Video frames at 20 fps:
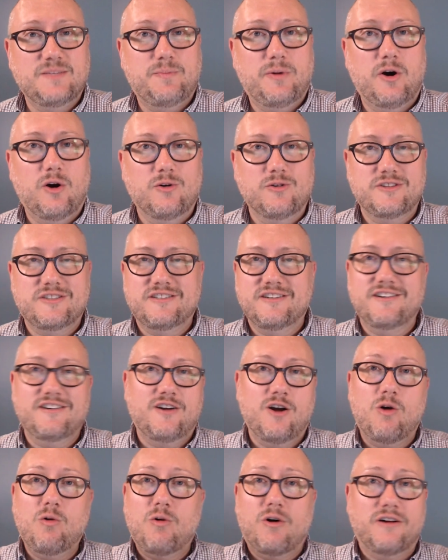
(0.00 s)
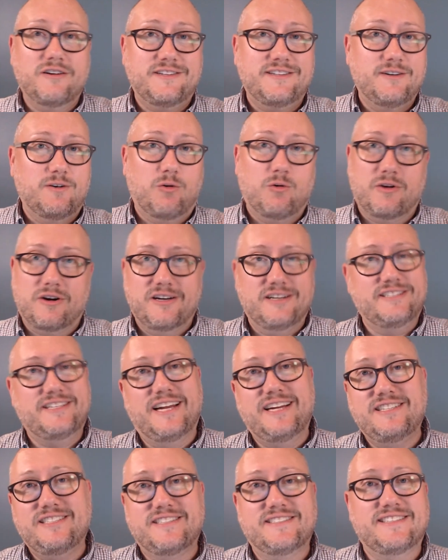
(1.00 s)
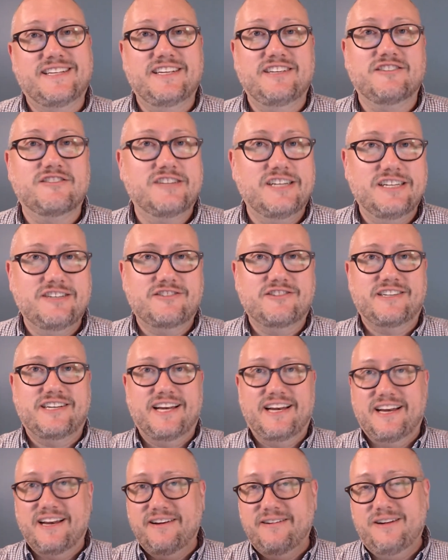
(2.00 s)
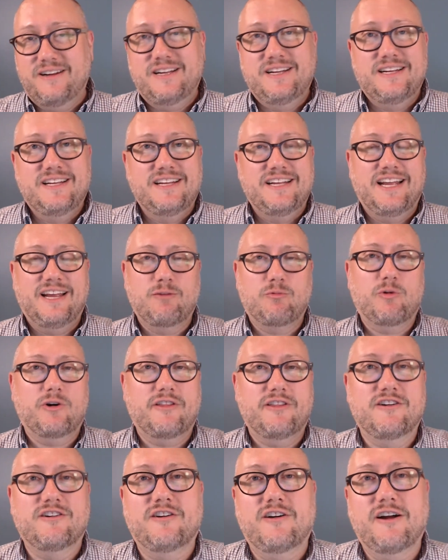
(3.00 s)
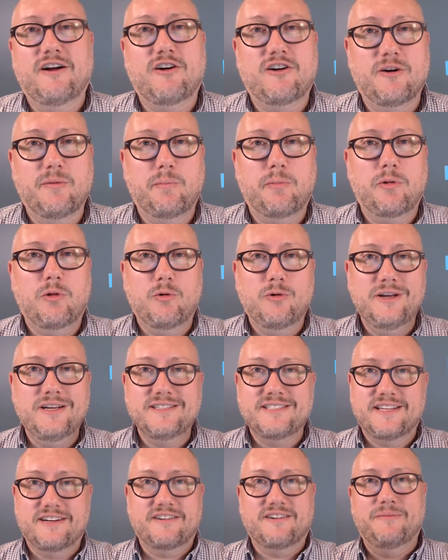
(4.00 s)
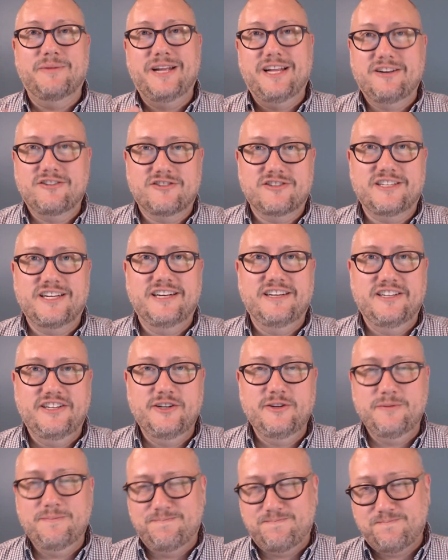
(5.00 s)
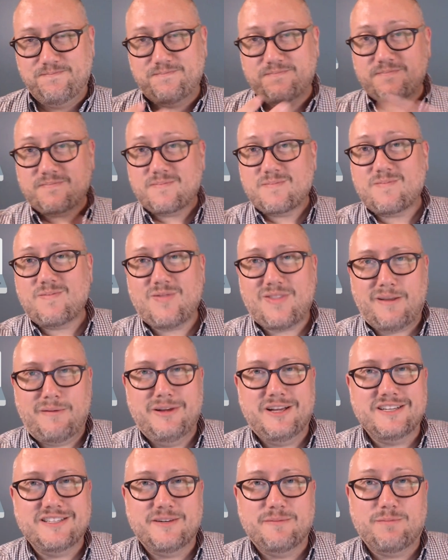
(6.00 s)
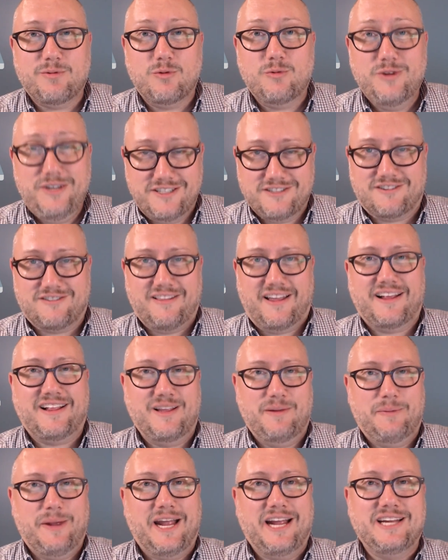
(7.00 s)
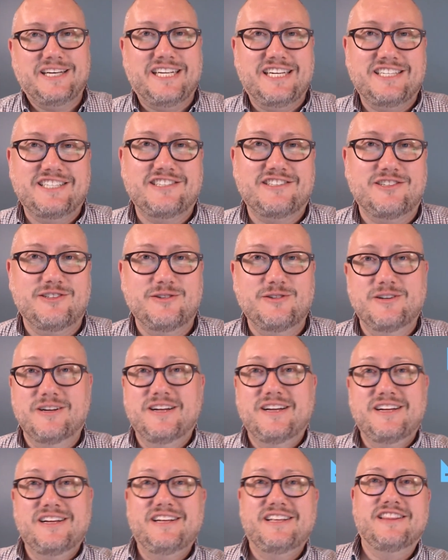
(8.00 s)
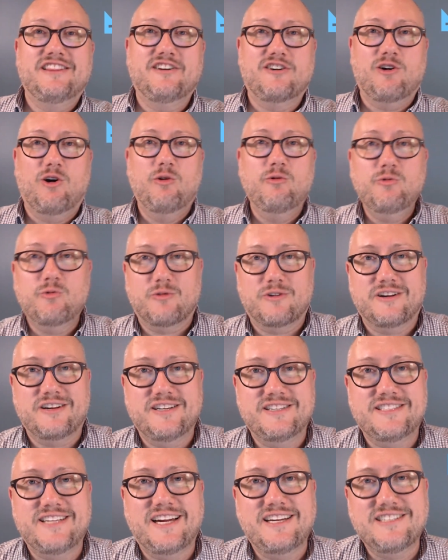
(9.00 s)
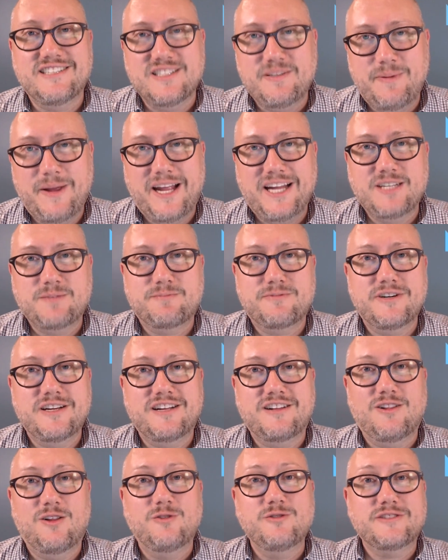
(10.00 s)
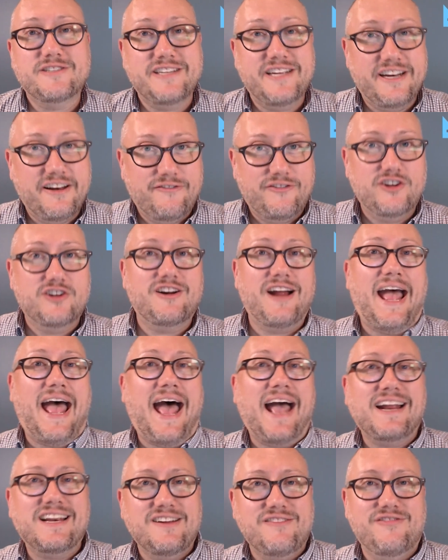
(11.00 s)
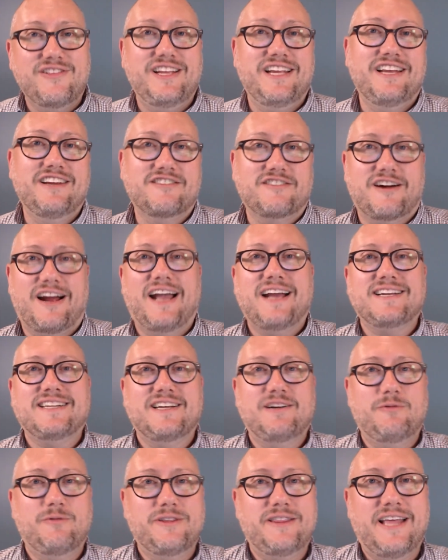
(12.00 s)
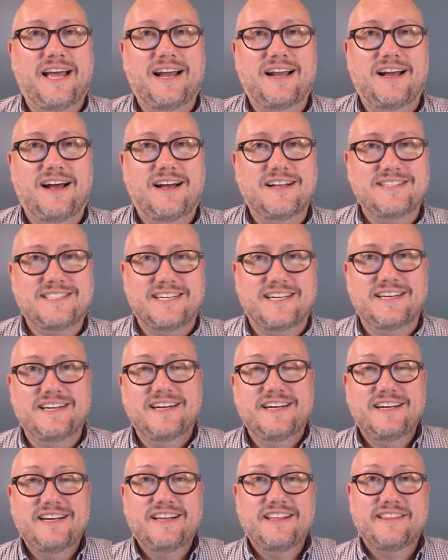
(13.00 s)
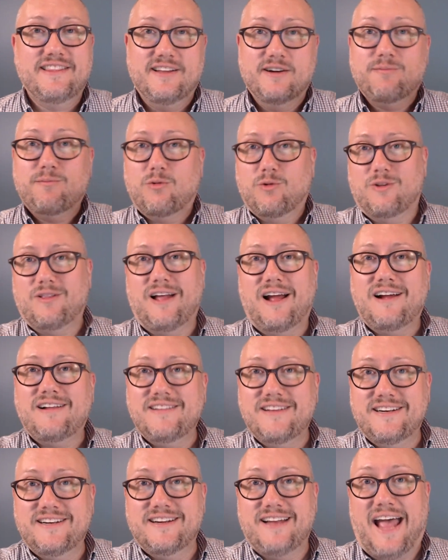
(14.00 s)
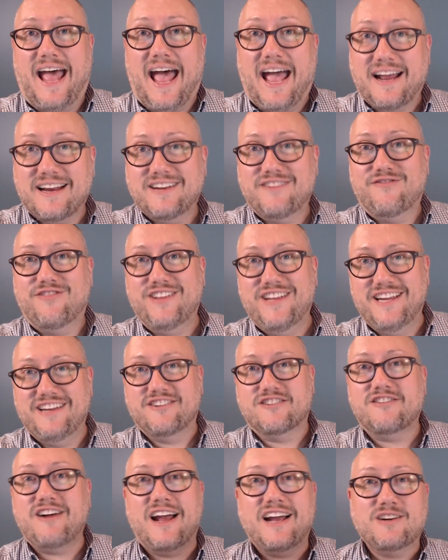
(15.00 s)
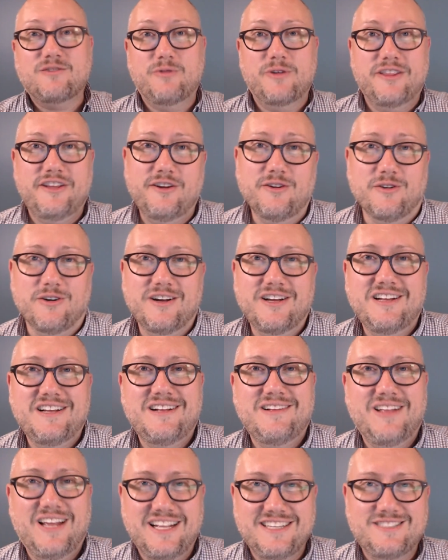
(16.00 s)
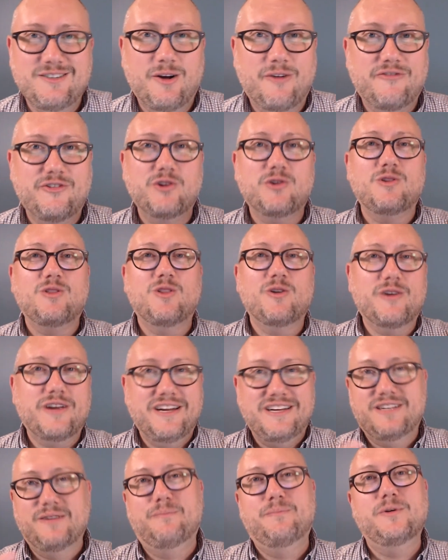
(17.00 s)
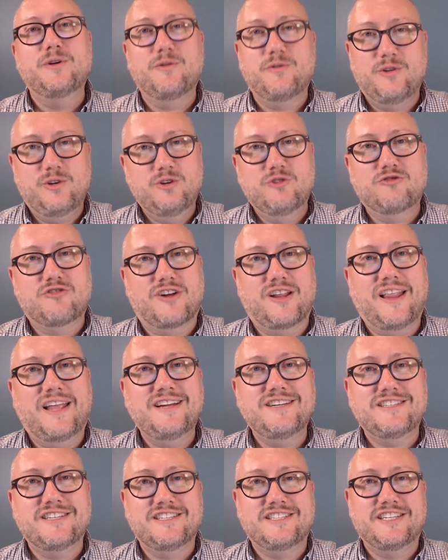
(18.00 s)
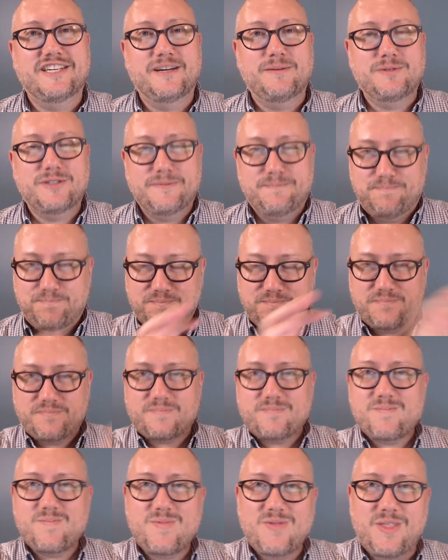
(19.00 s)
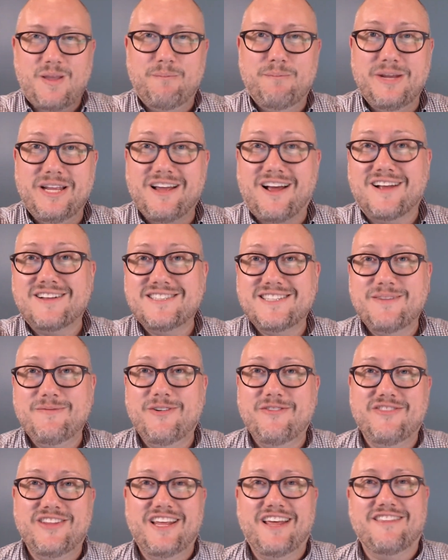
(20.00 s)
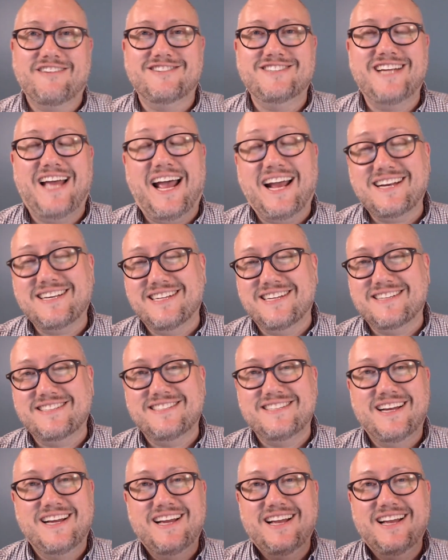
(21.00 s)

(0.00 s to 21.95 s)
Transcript: posts. Go on to organizations that you're interested in and where there are employees that are going to be interested in you, because employees are likely paying attention to their own organization's page pretty closely. And if you're actively interacting with that content, they're more likely to actively interact with you. And so if you're looking to build new relationships beyond some of the other tactics,